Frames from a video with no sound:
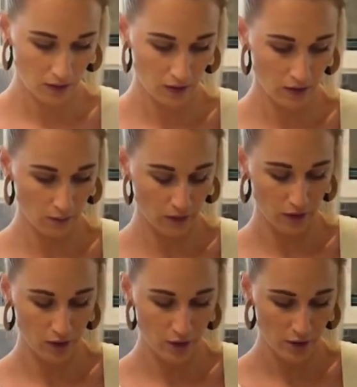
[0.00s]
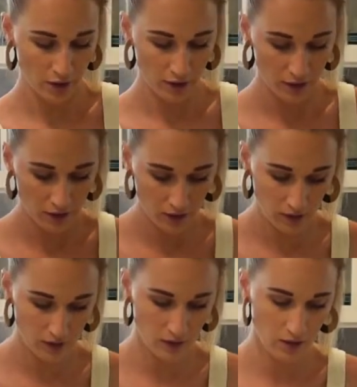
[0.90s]
There we go.
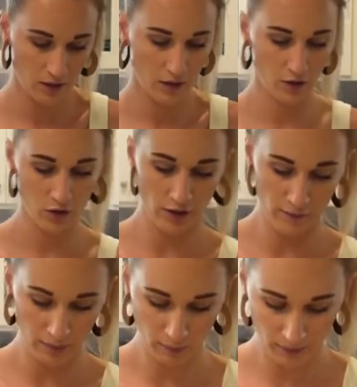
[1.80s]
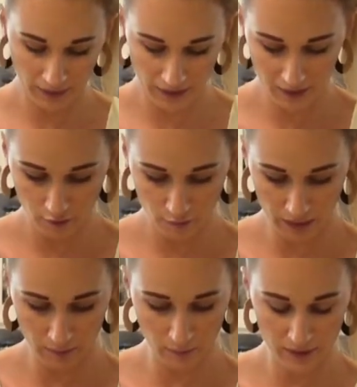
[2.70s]
So my plate of
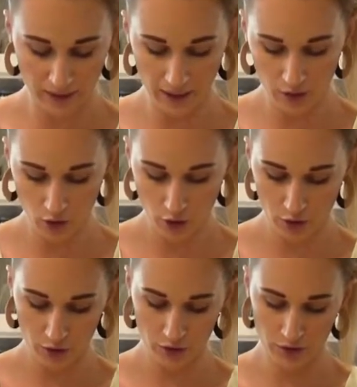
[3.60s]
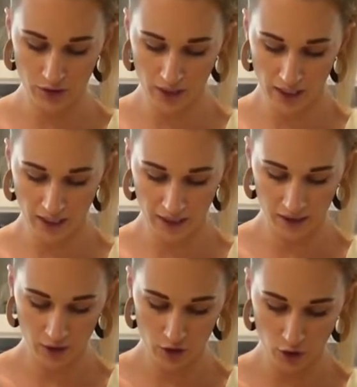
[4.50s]
baby potatoes, and it
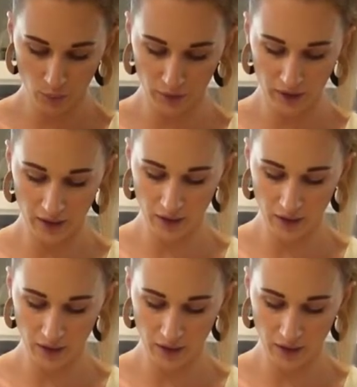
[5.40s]
looks so pretty.